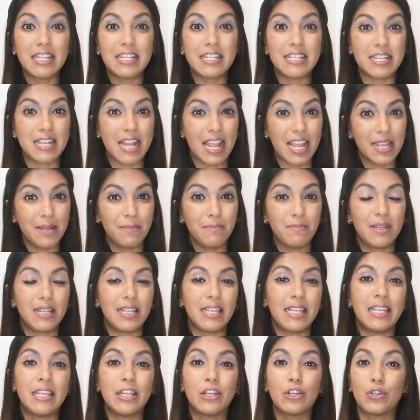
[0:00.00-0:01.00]

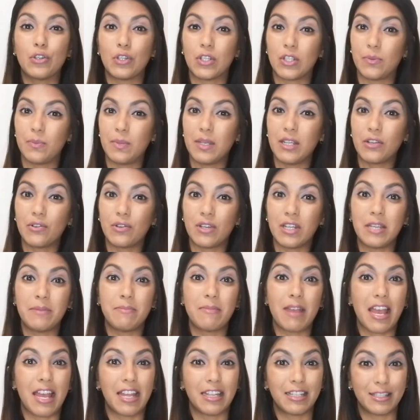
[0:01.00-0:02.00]
namely Krispy
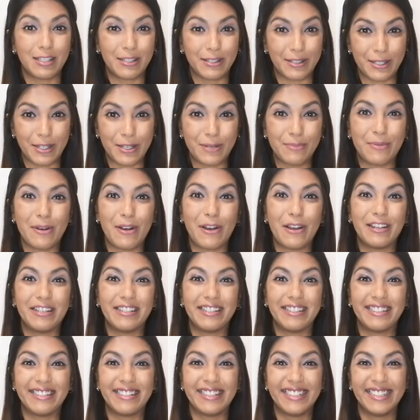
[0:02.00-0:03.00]
Kreme and
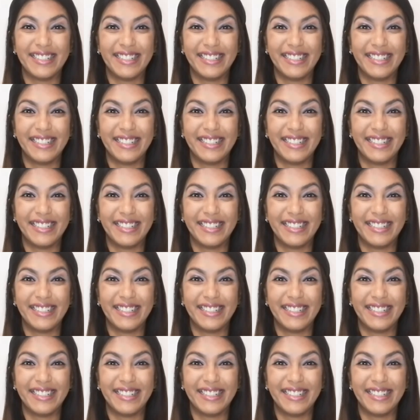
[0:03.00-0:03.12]
Cinnabon."